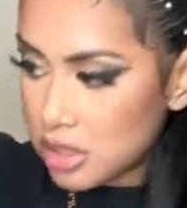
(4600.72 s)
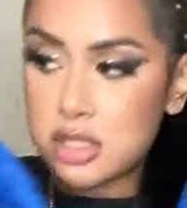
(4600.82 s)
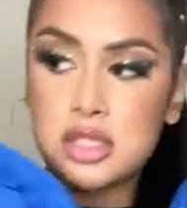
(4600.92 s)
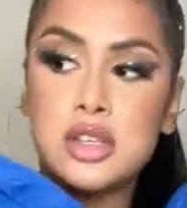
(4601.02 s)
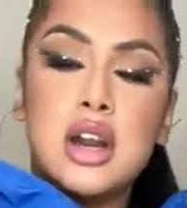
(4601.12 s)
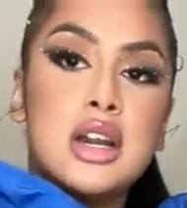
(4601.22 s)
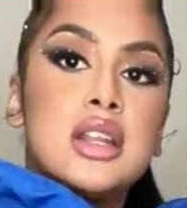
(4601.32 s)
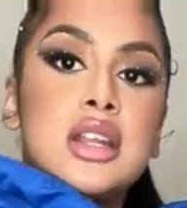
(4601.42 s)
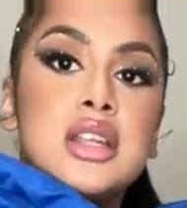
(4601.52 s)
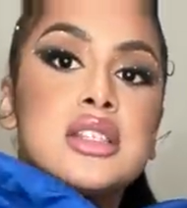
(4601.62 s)
So I
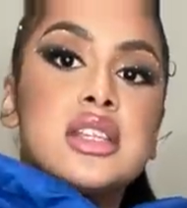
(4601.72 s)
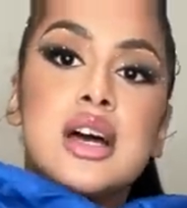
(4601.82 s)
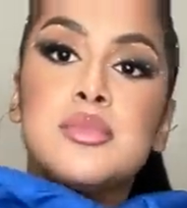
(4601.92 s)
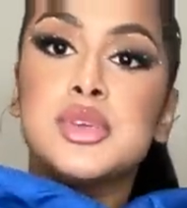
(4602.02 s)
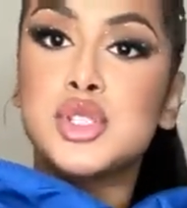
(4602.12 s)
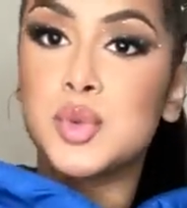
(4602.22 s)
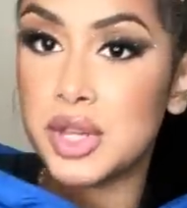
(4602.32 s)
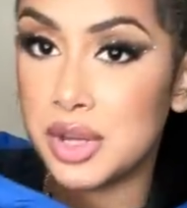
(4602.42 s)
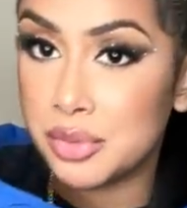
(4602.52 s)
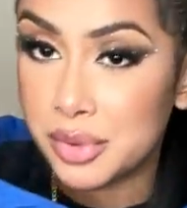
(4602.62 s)
couldn't decide
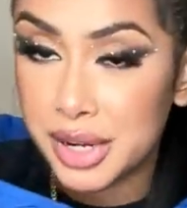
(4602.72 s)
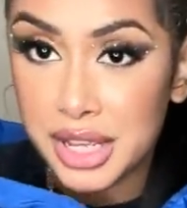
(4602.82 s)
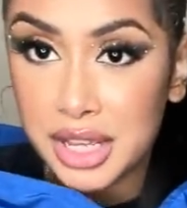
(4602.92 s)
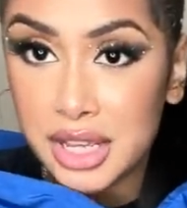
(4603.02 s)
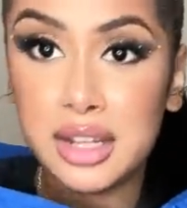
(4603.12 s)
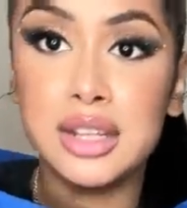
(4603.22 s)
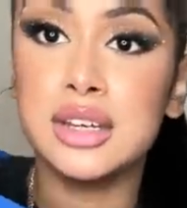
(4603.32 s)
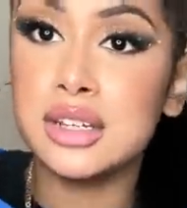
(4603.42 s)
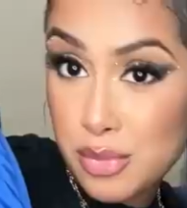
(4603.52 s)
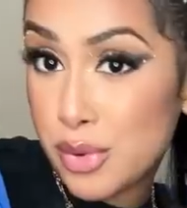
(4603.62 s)
between red,
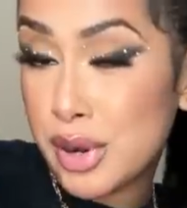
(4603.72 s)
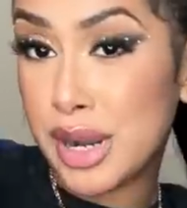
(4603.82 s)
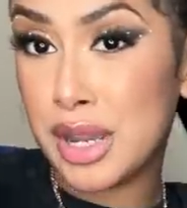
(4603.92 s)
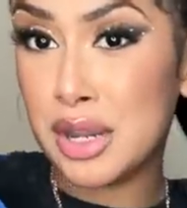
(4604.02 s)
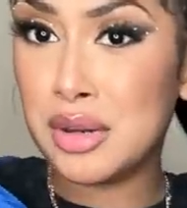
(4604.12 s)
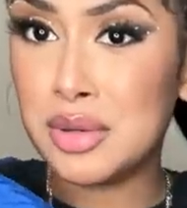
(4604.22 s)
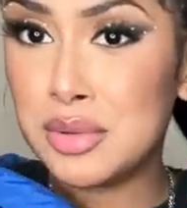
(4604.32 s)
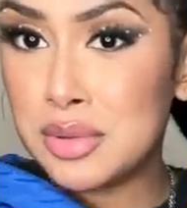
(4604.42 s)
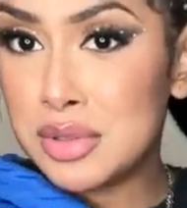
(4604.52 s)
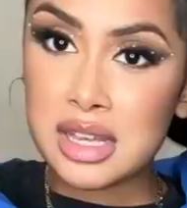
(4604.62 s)

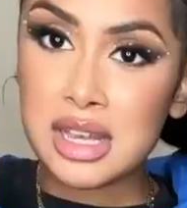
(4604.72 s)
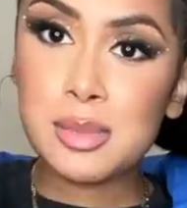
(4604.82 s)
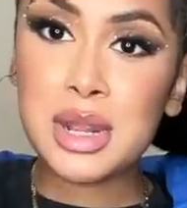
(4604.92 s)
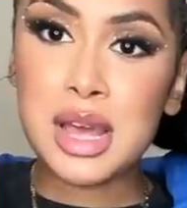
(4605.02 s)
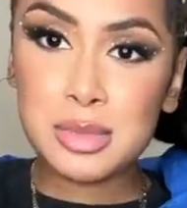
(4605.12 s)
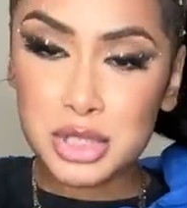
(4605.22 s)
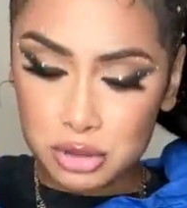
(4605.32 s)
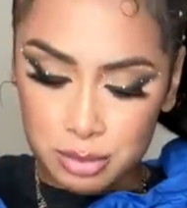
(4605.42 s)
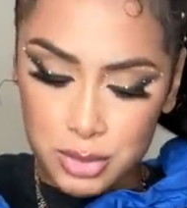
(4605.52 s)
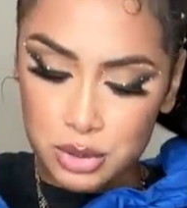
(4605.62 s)
brown. I'm gonna
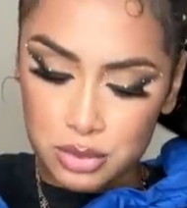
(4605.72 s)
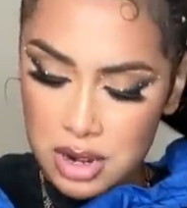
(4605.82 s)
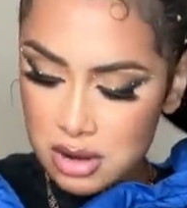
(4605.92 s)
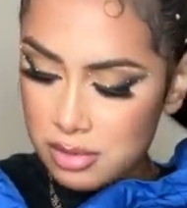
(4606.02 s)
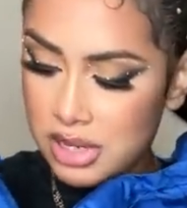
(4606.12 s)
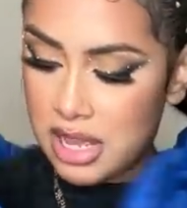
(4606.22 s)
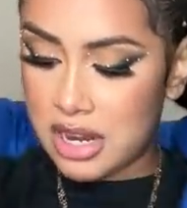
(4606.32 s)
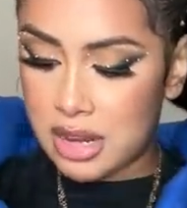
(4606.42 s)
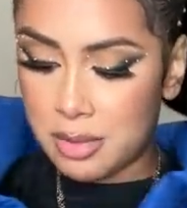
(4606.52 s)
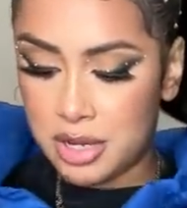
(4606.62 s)
do blue. I don't really
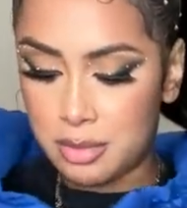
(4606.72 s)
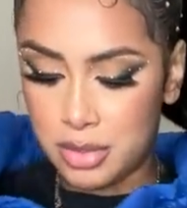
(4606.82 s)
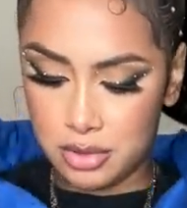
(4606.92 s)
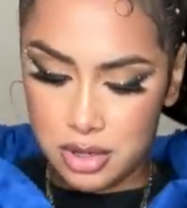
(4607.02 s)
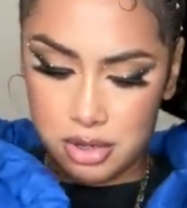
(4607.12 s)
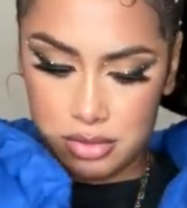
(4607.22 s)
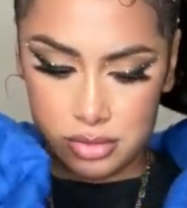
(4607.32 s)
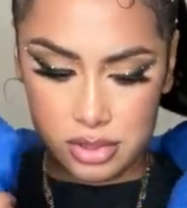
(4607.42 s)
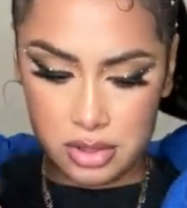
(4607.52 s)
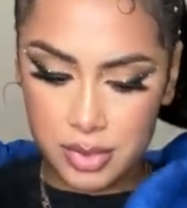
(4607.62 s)
have that many blue
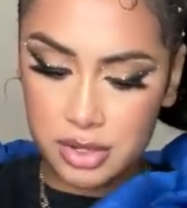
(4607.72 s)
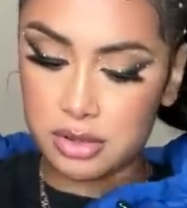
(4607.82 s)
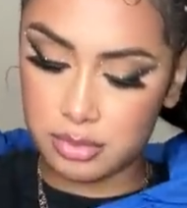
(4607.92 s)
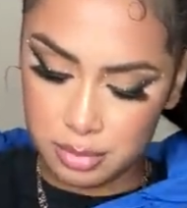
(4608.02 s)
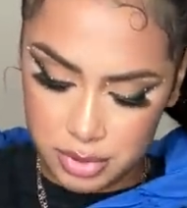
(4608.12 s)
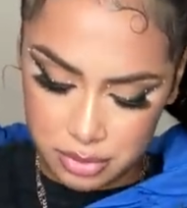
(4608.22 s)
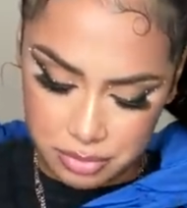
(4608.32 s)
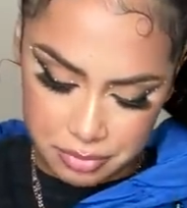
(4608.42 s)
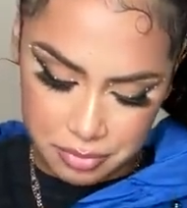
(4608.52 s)
coats, so we're gonna do blue.